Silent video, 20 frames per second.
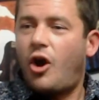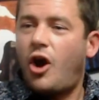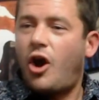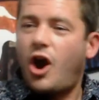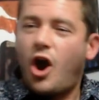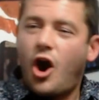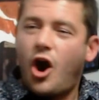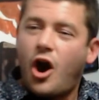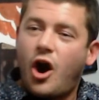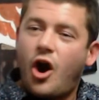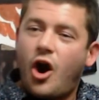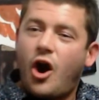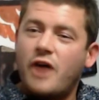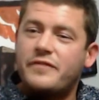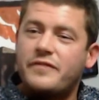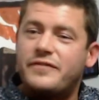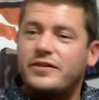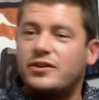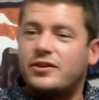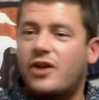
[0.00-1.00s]

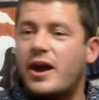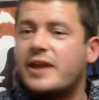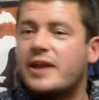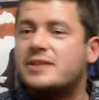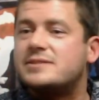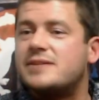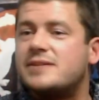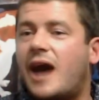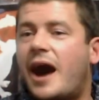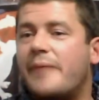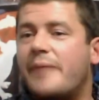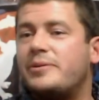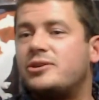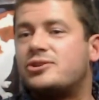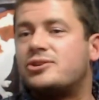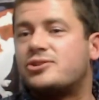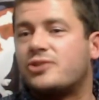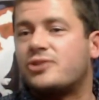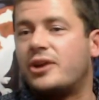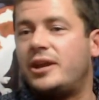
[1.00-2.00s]
I feel like
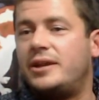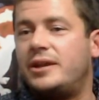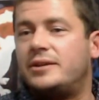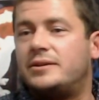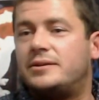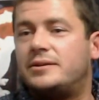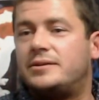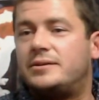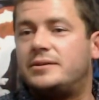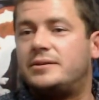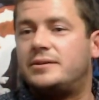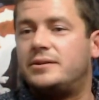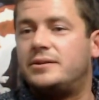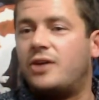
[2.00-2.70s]
Derby Street.